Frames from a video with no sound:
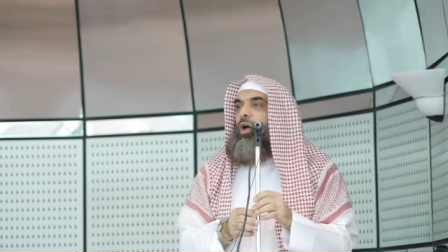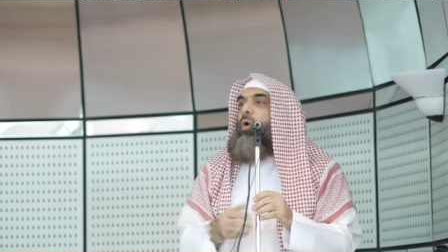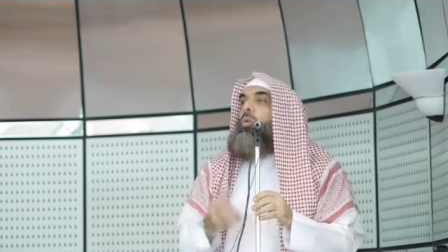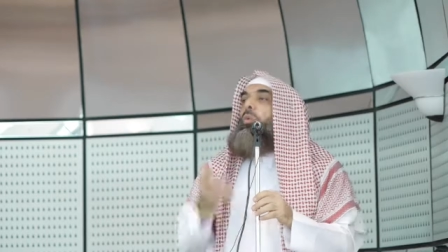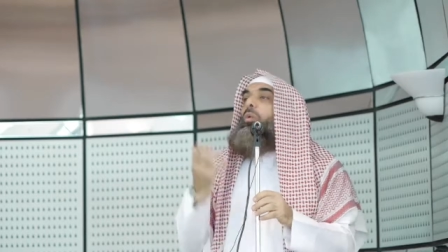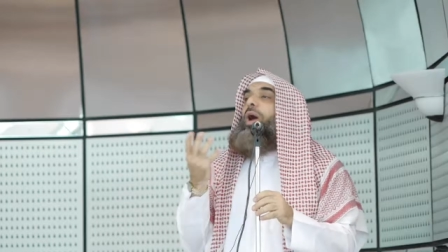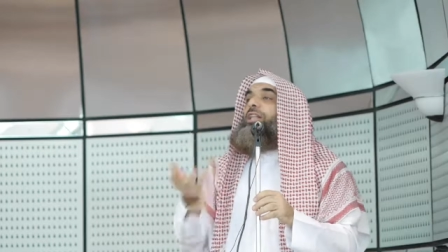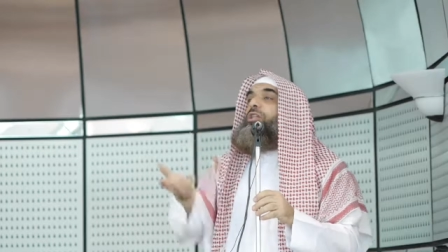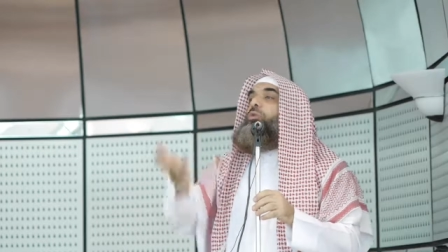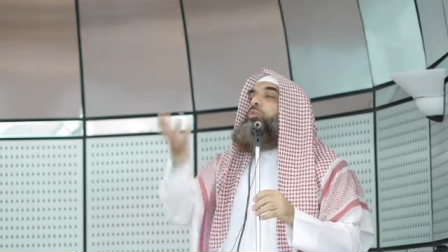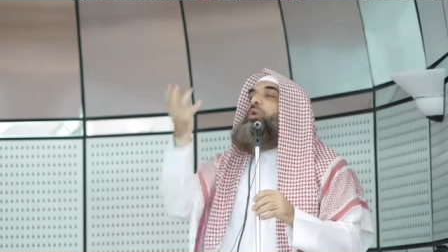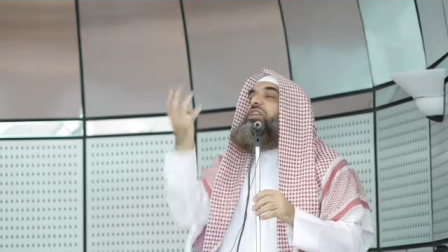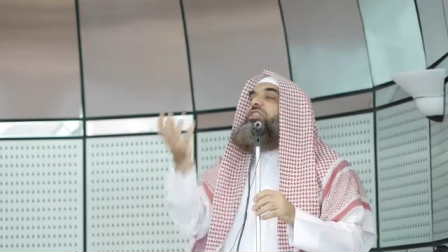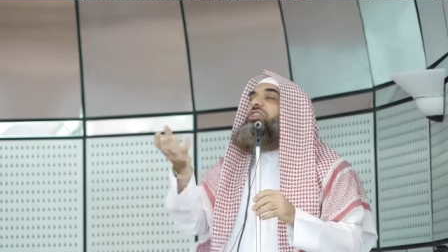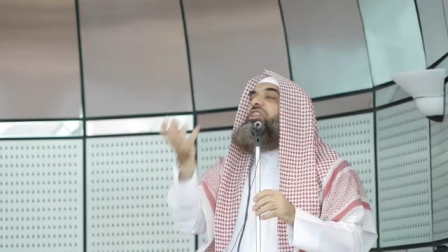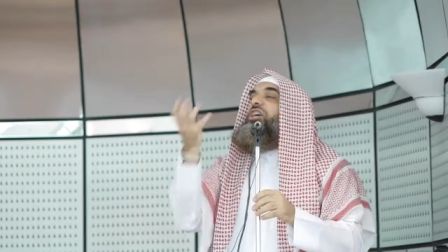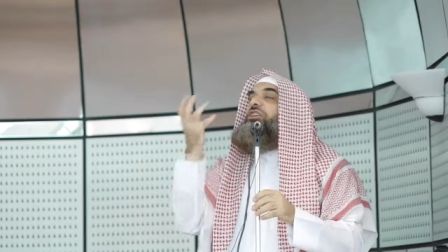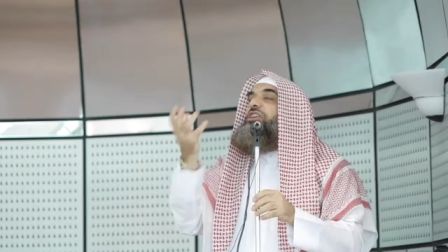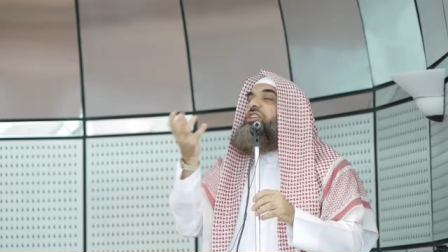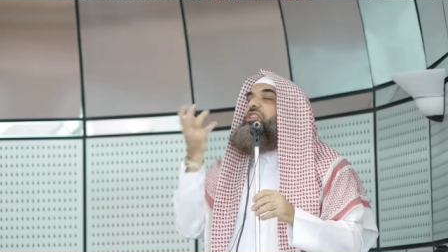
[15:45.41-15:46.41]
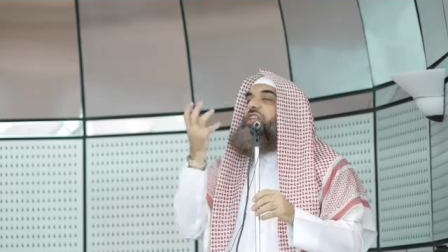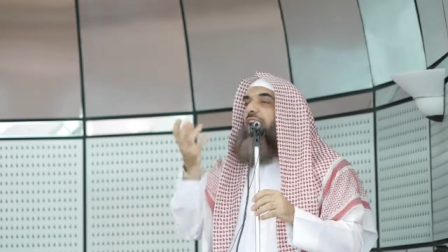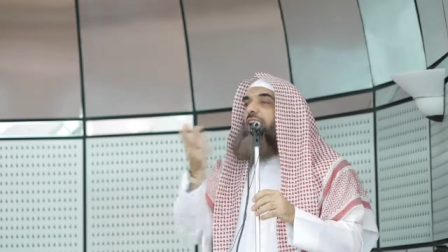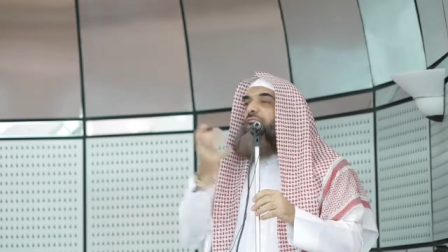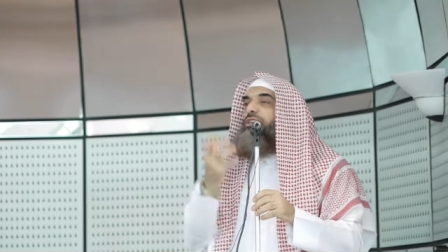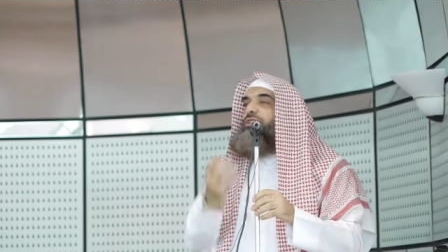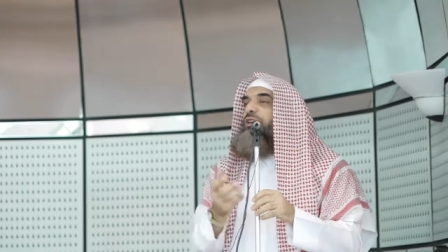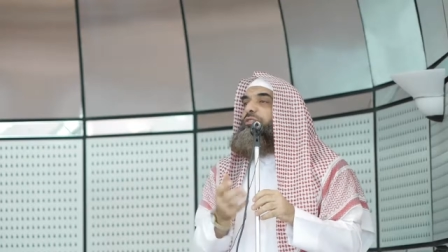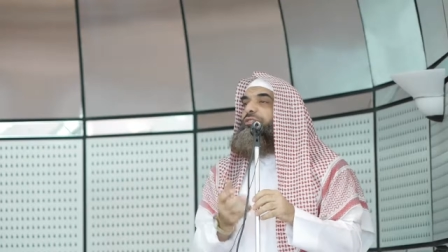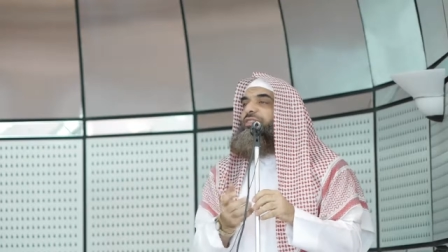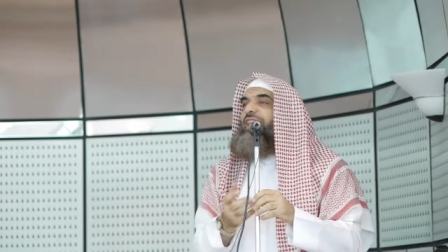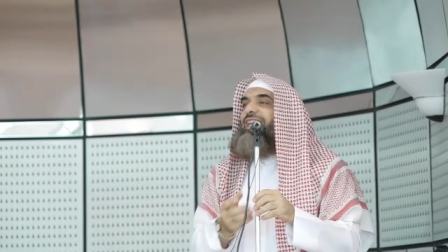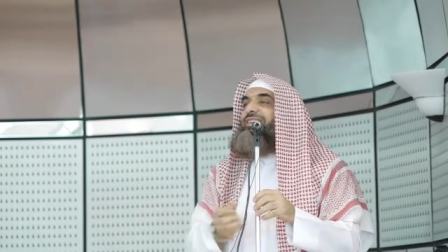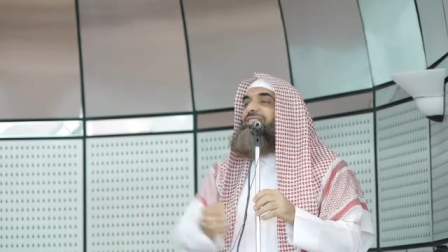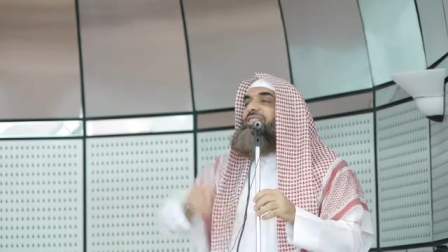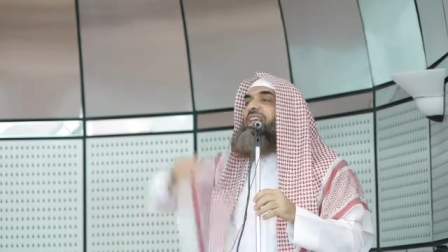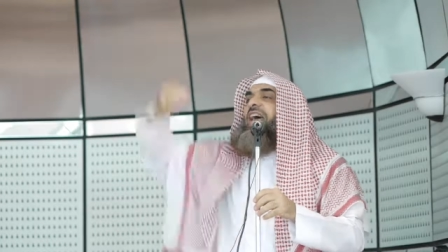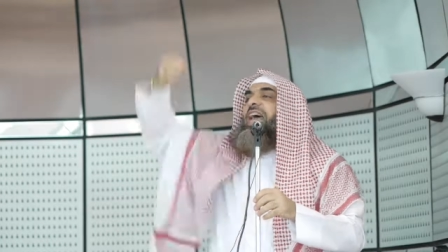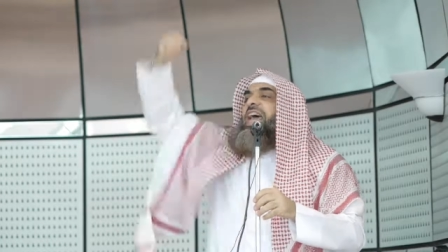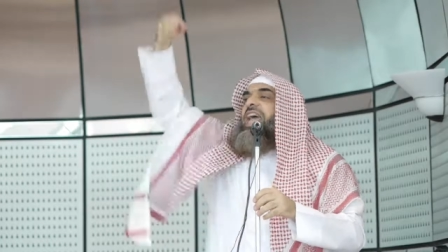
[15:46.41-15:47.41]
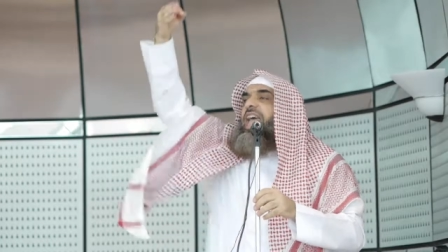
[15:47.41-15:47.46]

What was the result of this?